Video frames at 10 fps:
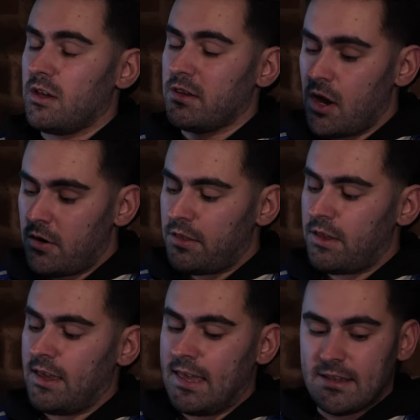The only
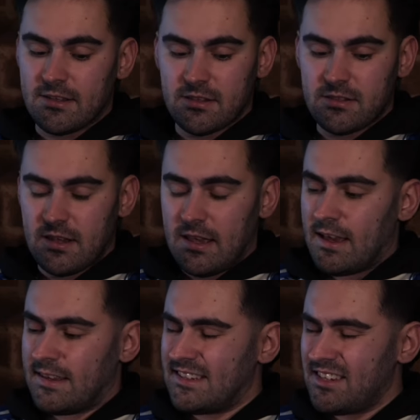thing is,
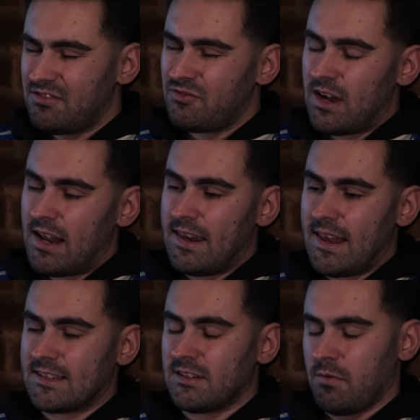and this isn't really a
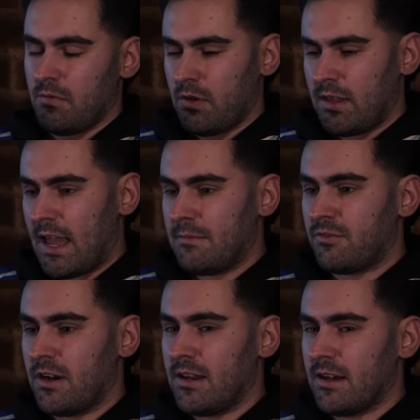negative, we've won the game
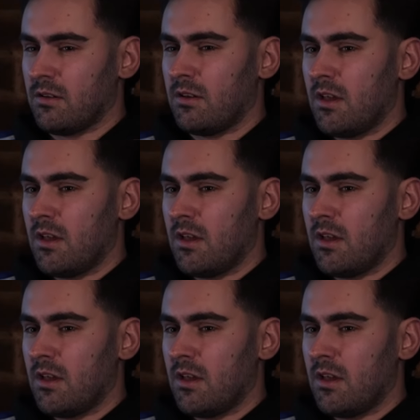3-0.